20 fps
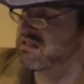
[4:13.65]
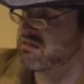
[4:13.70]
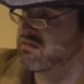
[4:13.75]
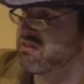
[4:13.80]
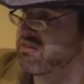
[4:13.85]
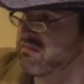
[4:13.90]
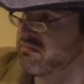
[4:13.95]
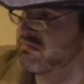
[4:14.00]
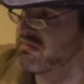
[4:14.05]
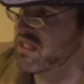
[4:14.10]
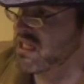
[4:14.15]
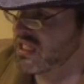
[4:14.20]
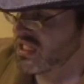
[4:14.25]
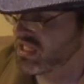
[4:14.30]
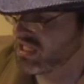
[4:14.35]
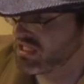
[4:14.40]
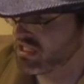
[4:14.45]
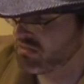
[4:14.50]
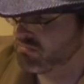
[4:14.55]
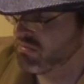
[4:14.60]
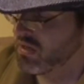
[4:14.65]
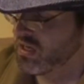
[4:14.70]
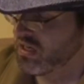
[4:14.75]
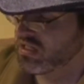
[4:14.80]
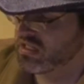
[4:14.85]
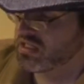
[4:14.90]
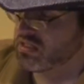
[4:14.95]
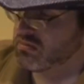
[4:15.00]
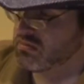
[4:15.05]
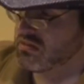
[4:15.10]
with me as
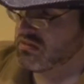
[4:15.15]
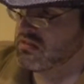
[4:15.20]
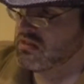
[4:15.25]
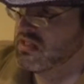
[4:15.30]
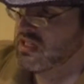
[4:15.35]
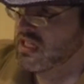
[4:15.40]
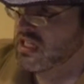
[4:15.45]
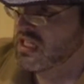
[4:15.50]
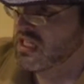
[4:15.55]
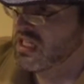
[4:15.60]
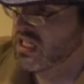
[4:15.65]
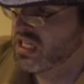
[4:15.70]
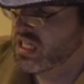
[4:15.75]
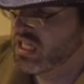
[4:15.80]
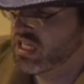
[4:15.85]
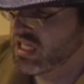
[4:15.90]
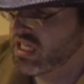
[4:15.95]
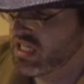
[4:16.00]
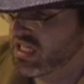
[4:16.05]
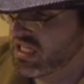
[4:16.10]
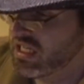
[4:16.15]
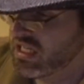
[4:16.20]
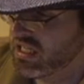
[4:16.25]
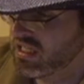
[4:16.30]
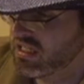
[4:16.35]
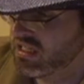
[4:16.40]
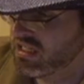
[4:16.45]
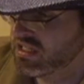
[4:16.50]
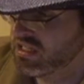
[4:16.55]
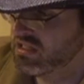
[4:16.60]
possible.
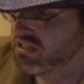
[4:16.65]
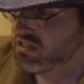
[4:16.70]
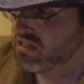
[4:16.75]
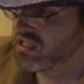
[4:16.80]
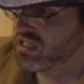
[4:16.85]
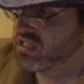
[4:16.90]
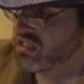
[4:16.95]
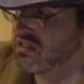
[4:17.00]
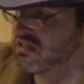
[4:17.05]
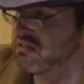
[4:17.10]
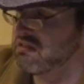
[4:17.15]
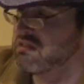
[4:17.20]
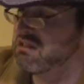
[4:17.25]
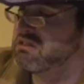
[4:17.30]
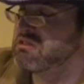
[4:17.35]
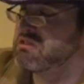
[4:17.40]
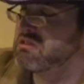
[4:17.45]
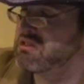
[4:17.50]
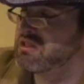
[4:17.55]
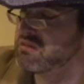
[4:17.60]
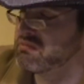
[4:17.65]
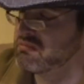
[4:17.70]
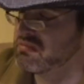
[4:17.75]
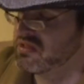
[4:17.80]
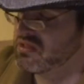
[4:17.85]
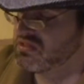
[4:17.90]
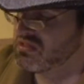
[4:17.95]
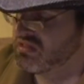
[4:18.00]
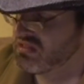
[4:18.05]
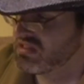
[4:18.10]
Using new
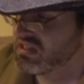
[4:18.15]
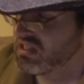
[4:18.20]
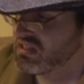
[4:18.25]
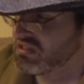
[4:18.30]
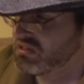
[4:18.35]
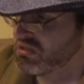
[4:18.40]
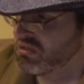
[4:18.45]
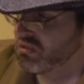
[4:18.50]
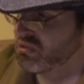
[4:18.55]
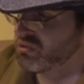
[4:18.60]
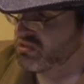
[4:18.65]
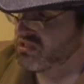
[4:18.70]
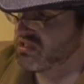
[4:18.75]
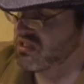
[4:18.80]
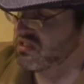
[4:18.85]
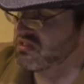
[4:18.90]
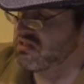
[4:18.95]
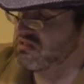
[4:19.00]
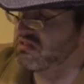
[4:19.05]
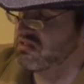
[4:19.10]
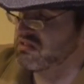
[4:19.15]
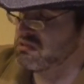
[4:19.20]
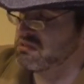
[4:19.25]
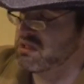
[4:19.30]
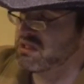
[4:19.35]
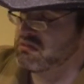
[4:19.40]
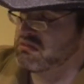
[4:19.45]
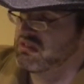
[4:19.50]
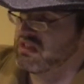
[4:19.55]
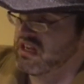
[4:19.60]
computer technology,
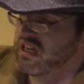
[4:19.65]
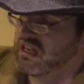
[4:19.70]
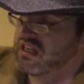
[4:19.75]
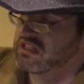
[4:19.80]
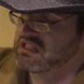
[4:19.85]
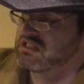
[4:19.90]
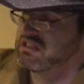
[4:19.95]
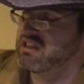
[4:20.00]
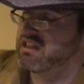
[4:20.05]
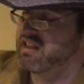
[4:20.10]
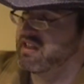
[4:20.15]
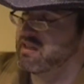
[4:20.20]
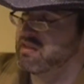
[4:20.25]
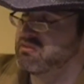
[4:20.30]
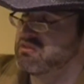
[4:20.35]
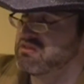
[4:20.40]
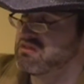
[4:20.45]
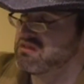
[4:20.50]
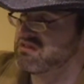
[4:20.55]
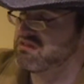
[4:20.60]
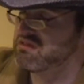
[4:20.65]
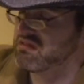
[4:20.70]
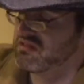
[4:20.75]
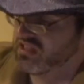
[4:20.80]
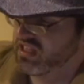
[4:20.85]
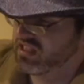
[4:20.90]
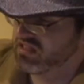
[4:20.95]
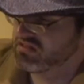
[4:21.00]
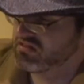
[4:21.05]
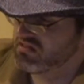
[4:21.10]
we were actually able to
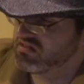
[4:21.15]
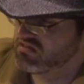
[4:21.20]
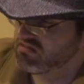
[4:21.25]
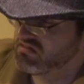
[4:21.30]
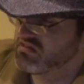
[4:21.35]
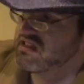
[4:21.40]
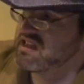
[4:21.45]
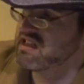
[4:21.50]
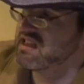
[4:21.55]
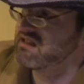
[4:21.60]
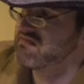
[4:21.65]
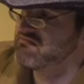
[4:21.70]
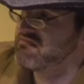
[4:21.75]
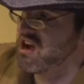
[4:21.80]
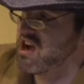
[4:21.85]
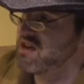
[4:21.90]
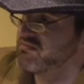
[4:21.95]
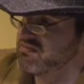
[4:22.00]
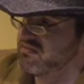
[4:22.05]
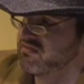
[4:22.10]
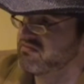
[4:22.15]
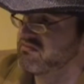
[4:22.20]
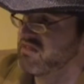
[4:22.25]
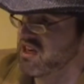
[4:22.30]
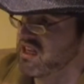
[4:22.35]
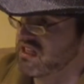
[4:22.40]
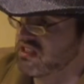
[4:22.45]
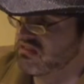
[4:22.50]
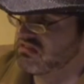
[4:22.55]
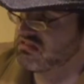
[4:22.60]
create a 3D map of
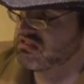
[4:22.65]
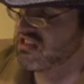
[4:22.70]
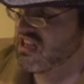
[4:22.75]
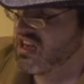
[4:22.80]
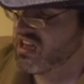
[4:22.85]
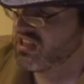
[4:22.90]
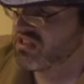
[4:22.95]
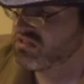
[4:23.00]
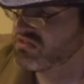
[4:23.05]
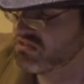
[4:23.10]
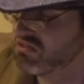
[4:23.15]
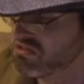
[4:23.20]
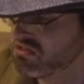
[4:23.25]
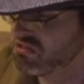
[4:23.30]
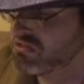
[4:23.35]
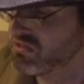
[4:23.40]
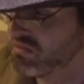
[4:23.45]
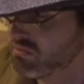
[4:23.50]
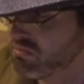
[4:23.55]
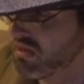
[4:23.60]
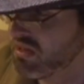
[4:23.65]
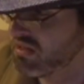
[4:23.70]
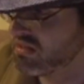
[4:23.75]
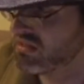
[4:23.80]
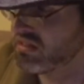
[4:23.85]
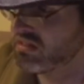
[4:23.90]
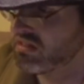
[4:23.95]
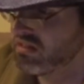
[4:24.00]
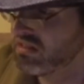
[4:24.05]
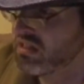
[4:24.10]
my entire nude
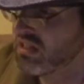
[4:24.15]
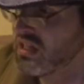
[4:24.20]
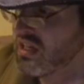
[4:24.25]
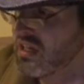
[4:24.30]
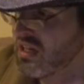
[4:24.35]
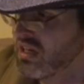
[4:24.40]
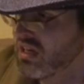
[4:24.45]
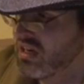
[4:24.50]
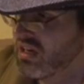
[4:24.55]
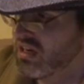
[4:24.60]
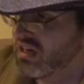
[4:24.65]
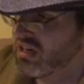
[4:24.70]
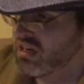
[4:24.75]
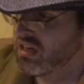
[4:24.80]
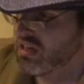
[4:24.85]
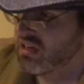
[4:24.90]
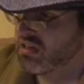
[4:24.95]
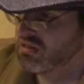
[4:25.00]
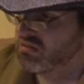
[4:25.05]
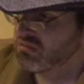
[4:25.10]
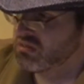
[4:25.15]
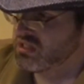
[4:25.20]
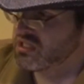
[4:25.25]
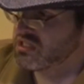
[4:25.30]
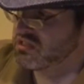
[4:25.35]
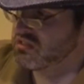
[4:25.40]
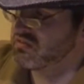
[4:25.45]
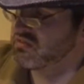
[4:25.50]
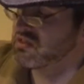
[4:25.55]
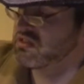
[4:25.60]
body,
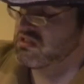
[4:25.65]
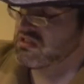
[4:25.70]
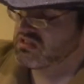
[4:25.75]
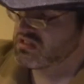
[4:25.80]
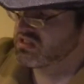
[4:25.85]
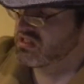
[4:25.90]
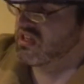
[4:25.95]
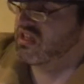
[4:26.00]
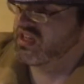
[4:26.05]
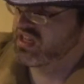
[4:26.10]
which of course I